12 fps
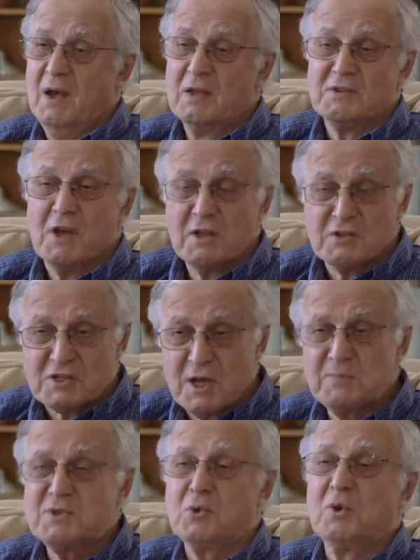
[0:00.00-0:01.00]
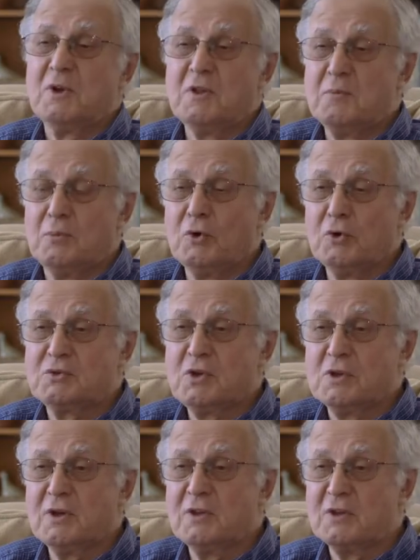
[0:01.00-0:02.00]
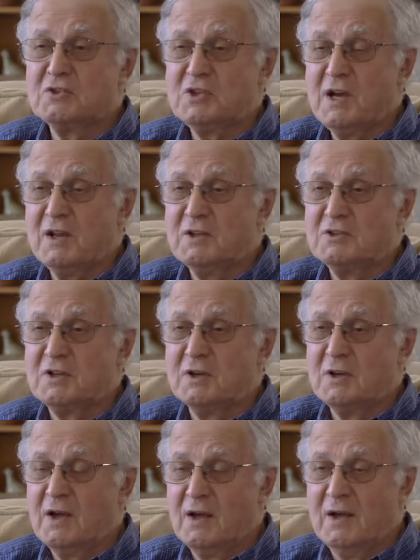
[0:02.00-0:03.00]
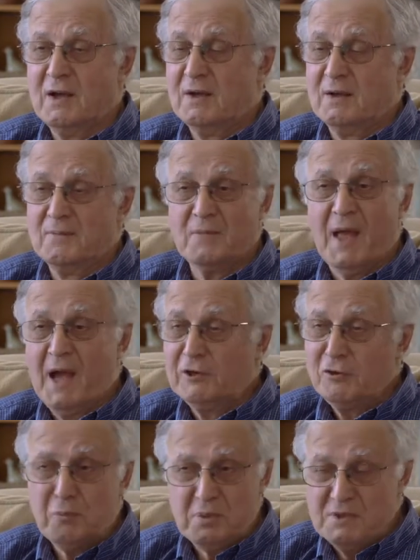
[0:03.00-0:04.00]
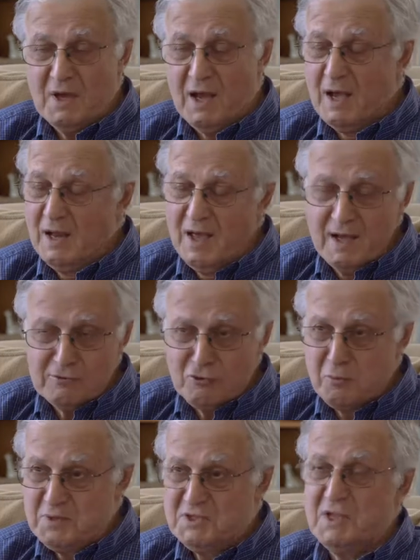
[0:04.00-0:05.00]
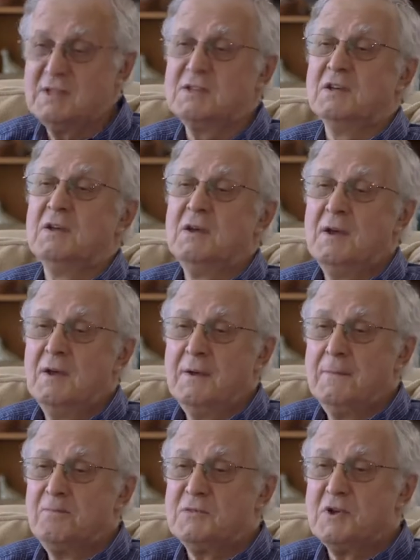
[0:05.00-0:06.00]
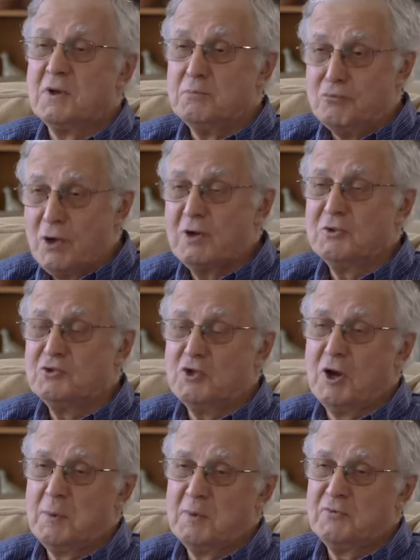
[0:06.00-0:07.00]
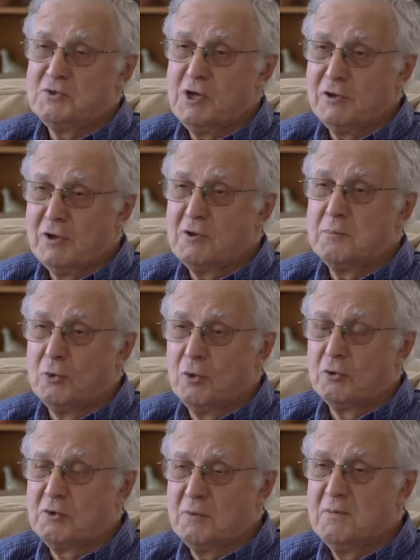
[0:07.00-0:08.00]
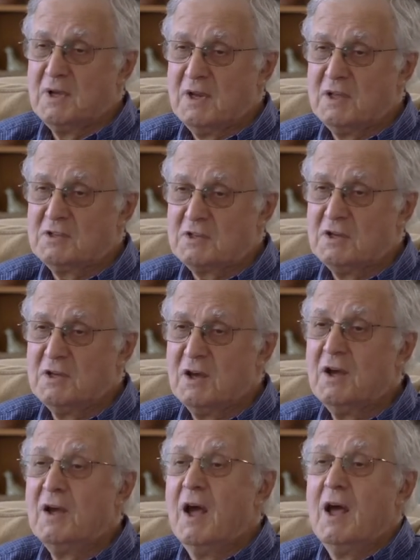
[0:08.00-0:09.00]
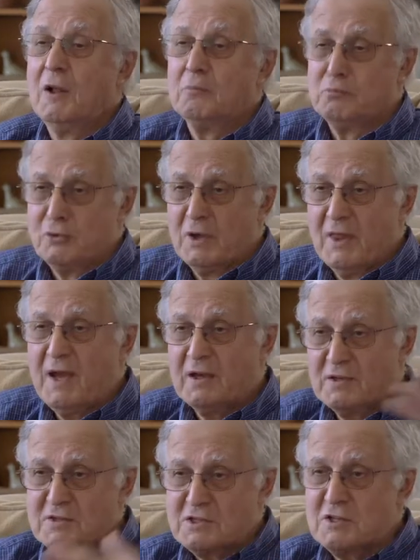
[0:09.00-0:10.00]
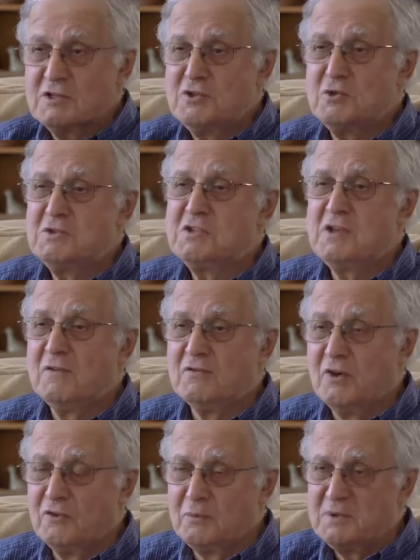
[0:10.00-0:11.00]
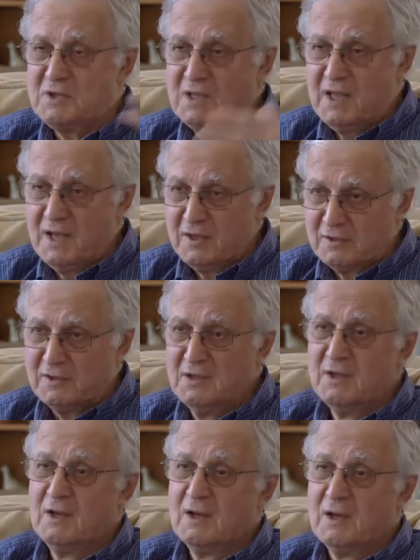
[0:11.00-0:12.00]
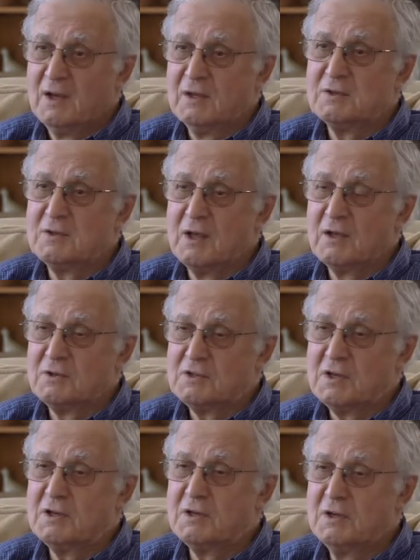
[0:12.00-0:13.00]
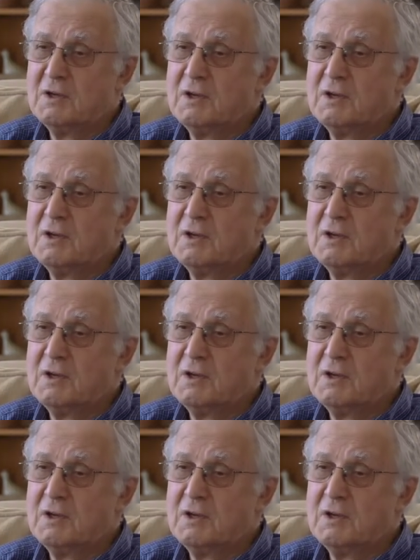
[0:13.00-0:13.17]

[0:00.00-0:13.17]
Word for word: And, and subsequently, the board took on the challenge. Uh, Alejandro Pisanty did a brilliant job of chairing a board committee to help bring that constituency involvement together and, and to